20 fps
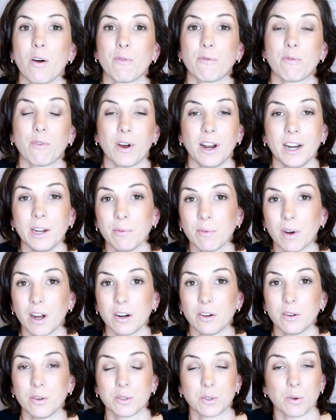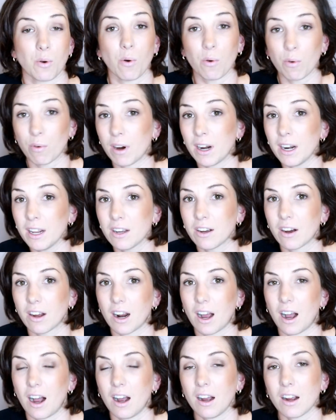for anyone who's already got
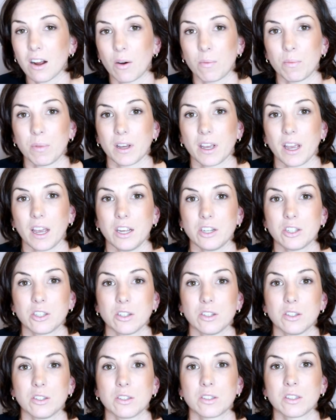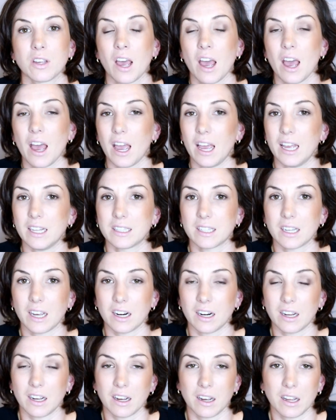heart complications. It
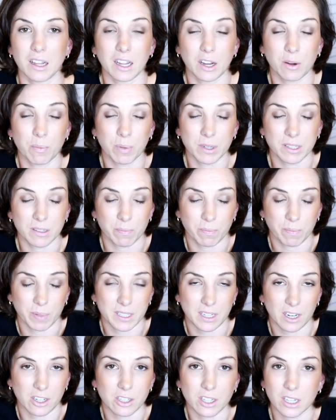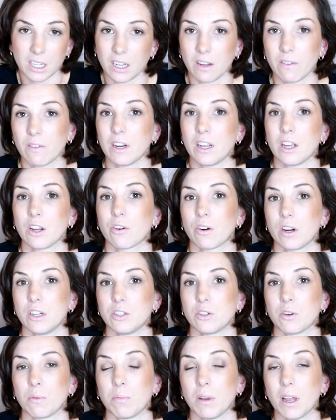could potentially even
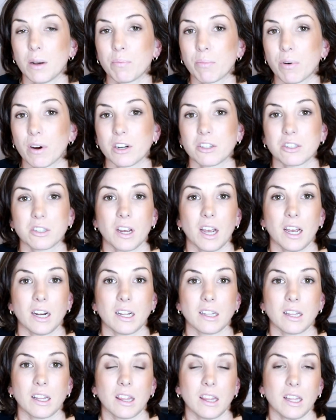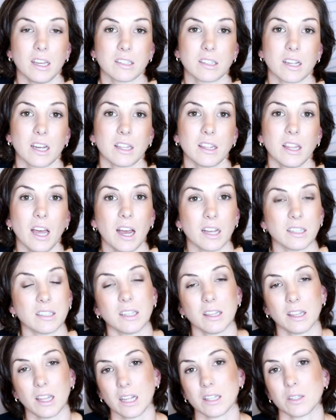increase your blood pressure and other things like that.
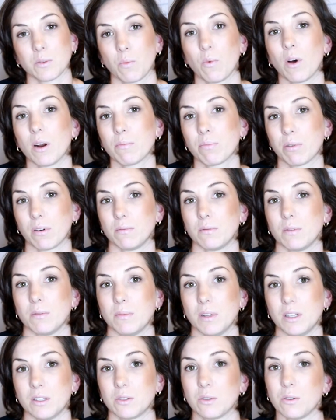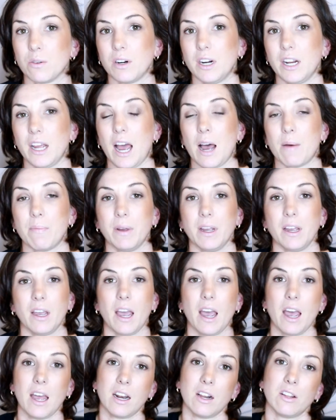So that's one problem that's already happening.
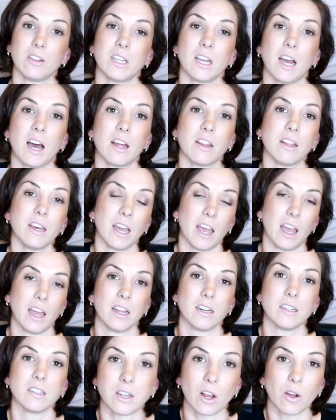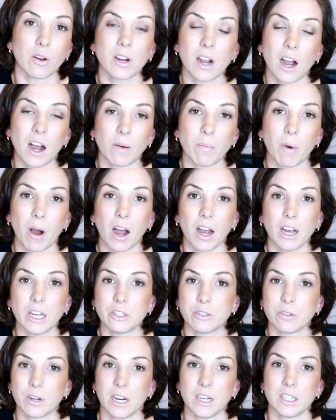And on the other end, low
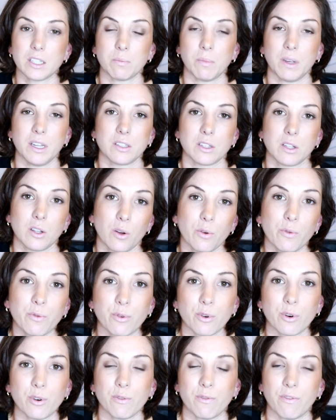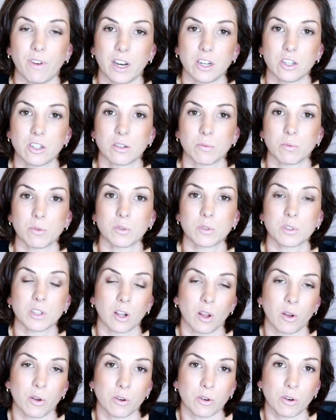carbohydrates means low fruit and vegetables,
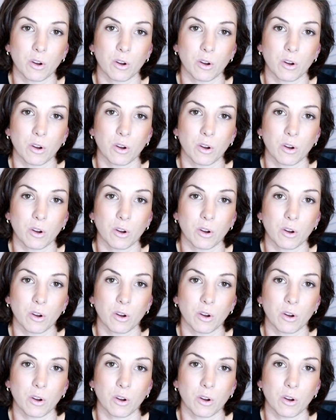low